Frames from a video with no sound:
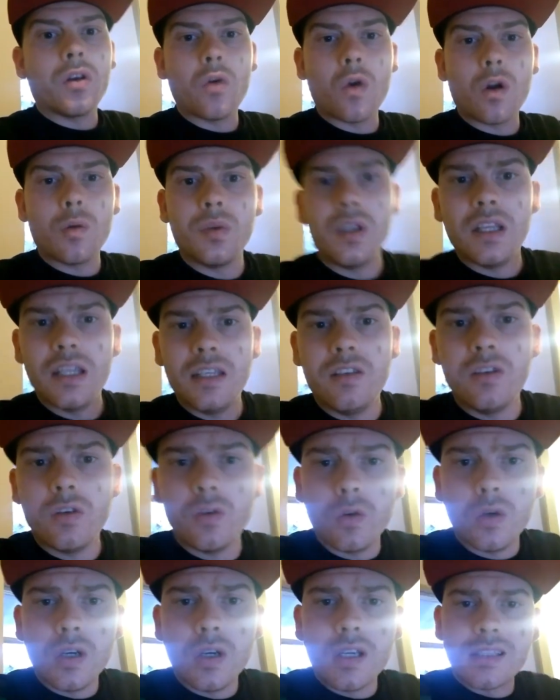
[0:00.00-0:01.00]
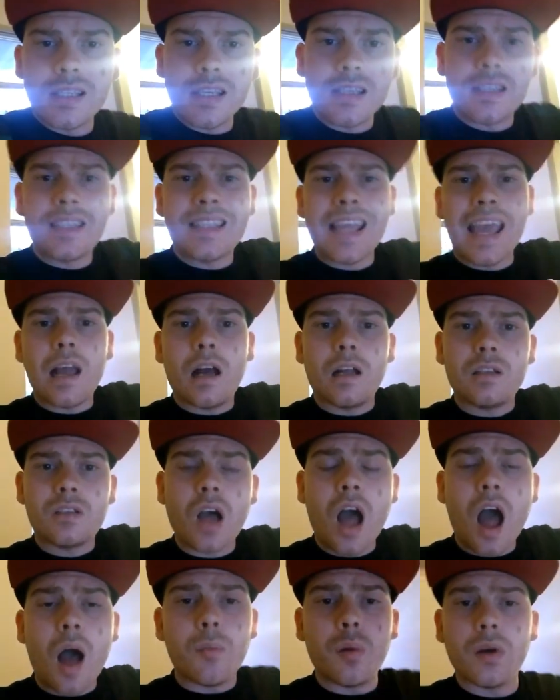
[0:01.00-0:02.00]
normally do to stay on
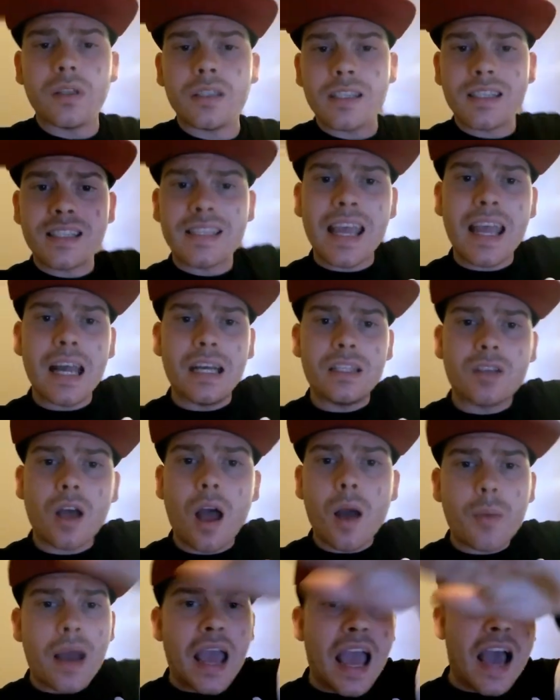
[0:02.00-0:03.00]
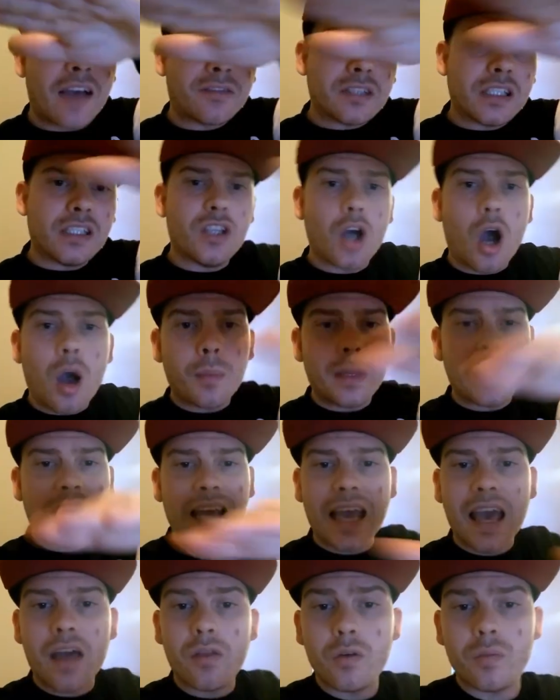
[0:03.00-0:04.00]
top. But to stay on top, I have to
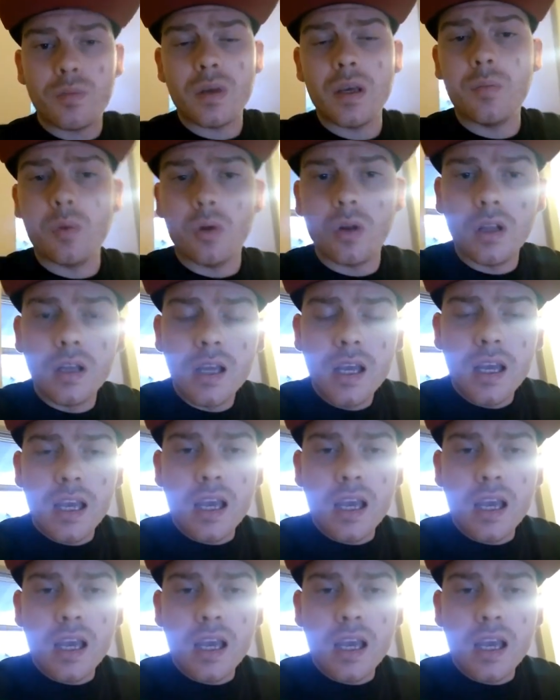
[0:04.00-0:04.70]
dominate other people.